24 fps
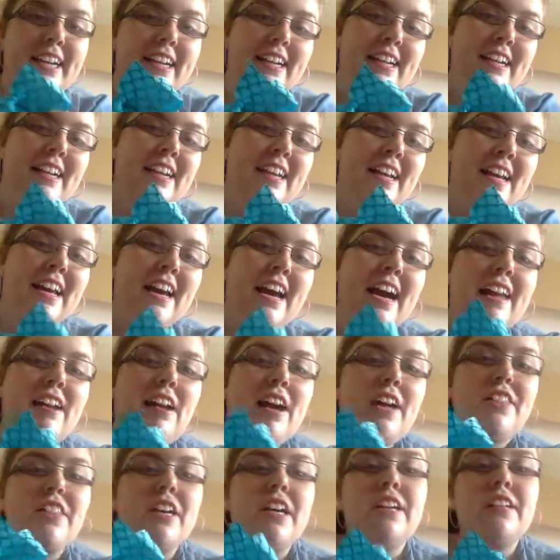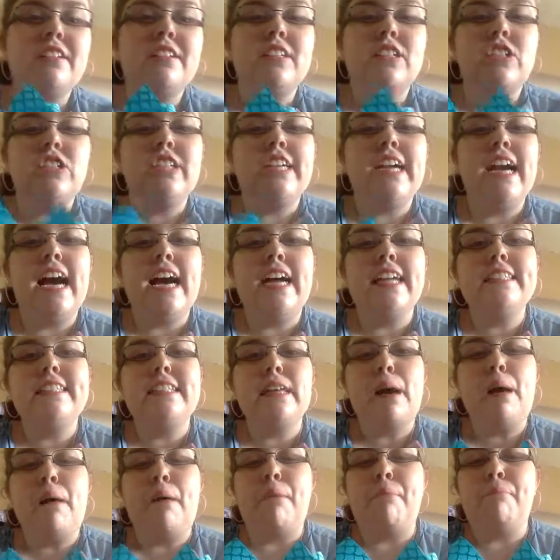and I thought because she has a
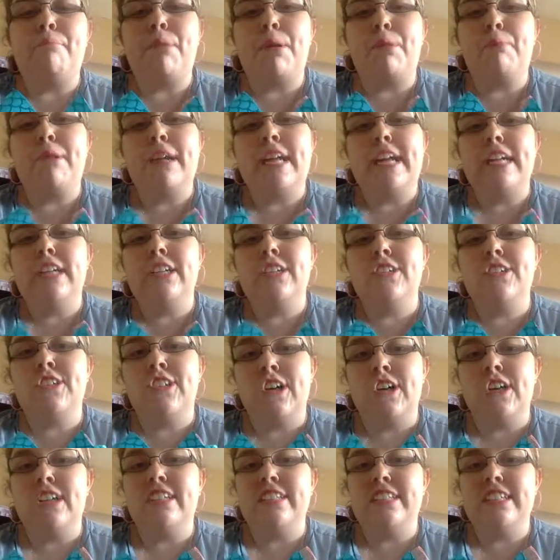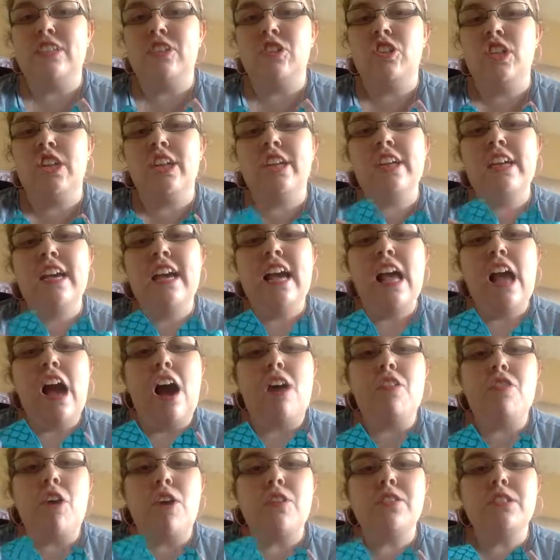mermaid shirt T-shirt, I thought this
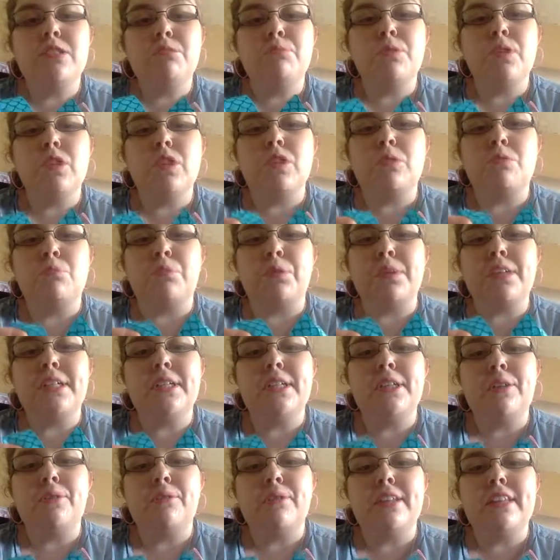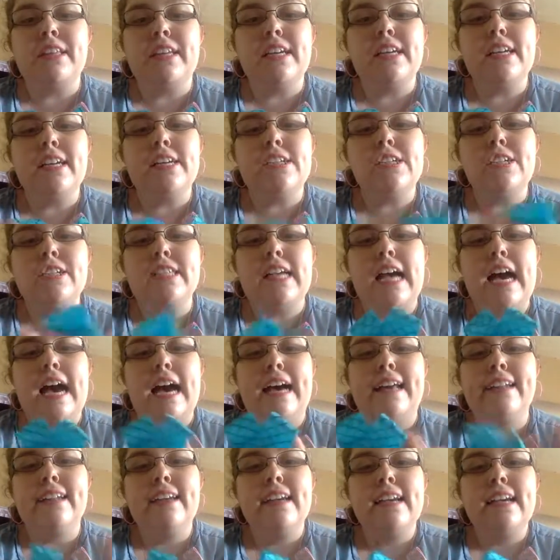would look really cute with it, and just add
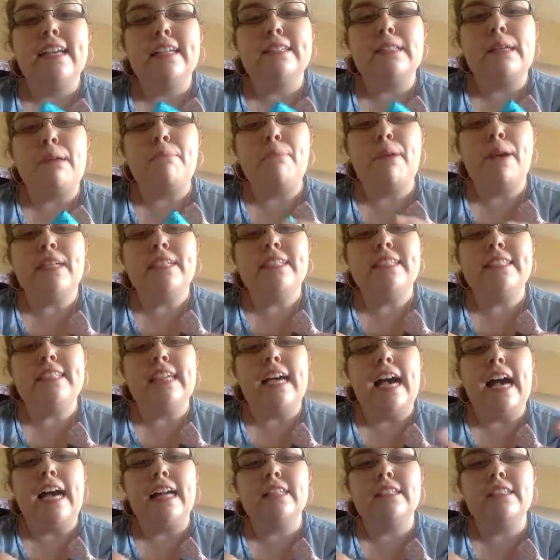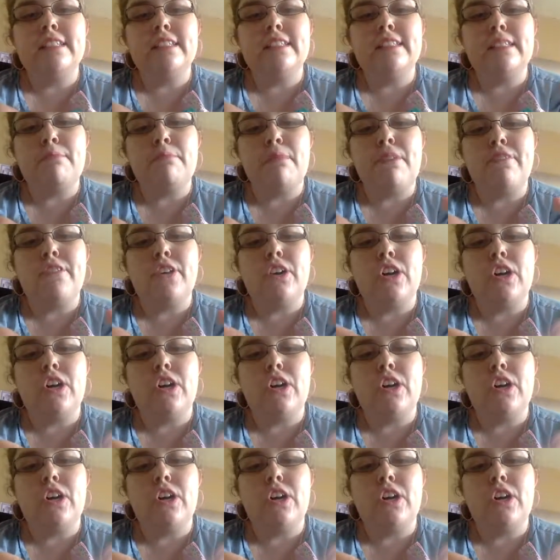some pizzazz to some of her,